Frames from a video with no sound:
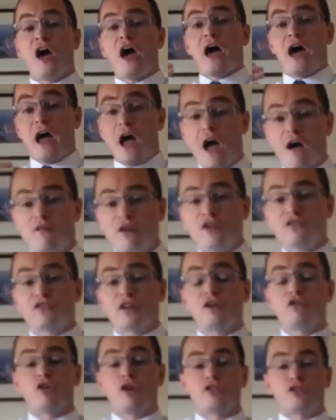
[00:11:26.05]

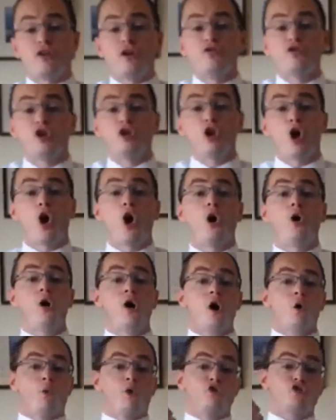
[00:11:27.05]
everything written in the law
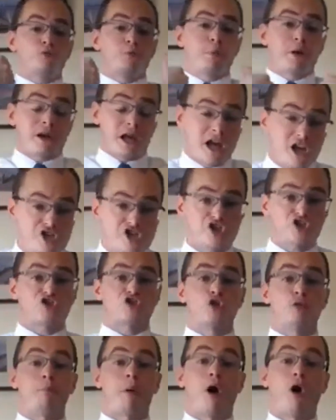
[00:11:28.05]
was precious
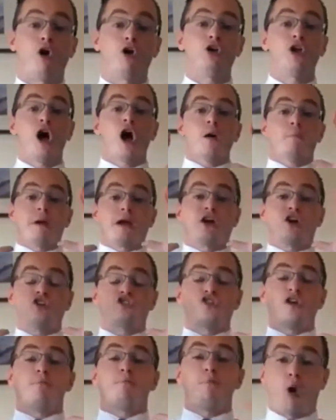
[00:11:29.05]
to Paul because
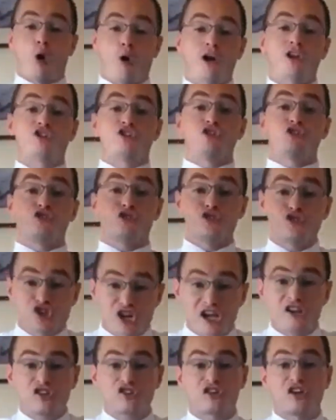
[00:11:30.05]
it pointed to
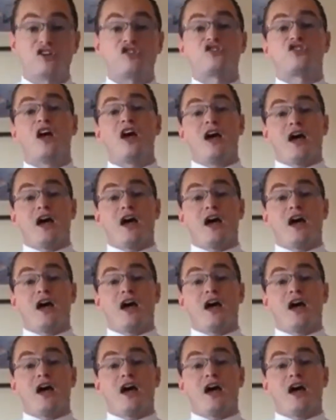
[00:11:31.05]
Jesus.